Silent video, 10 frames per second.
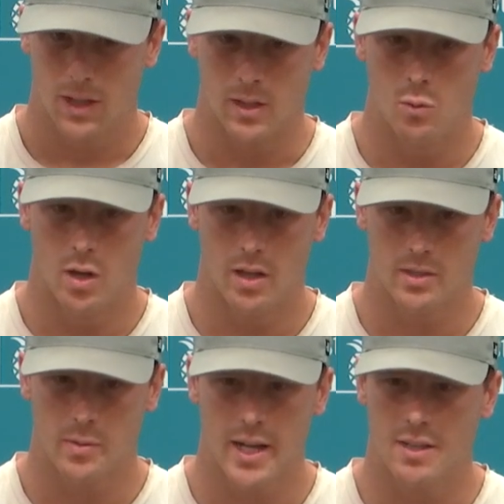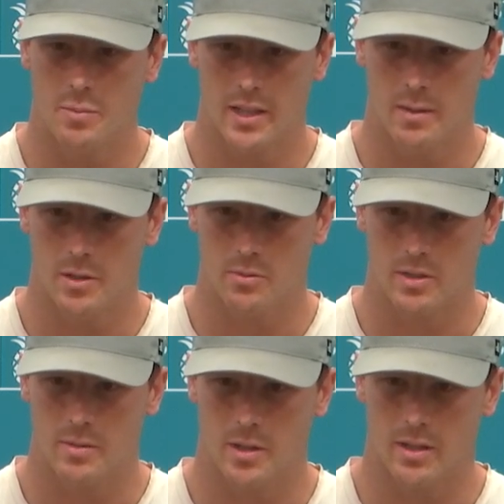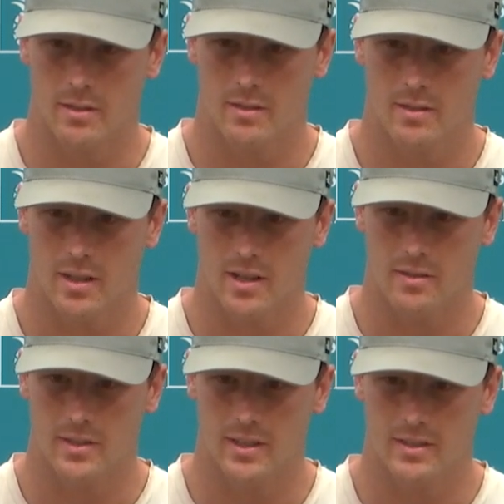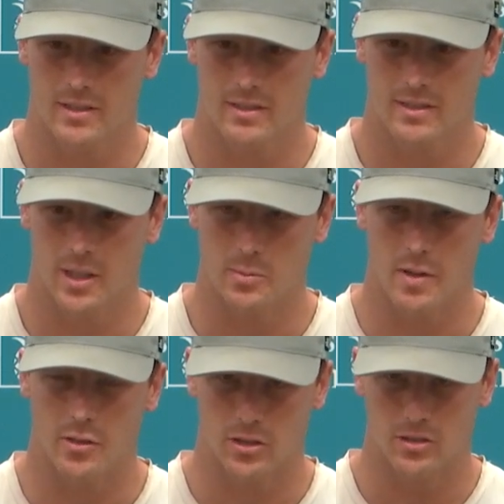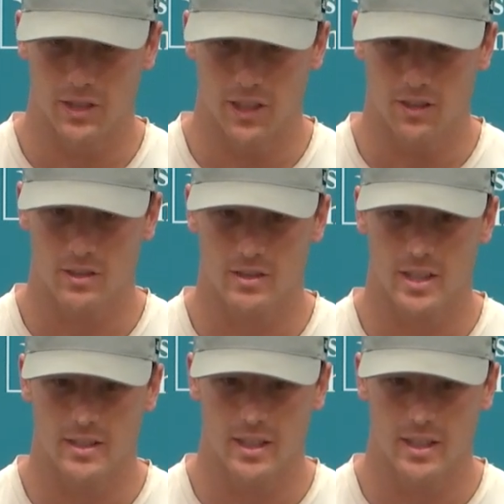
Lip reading: He was, but I didn't play that much with him on offense. That was my first 2 years, and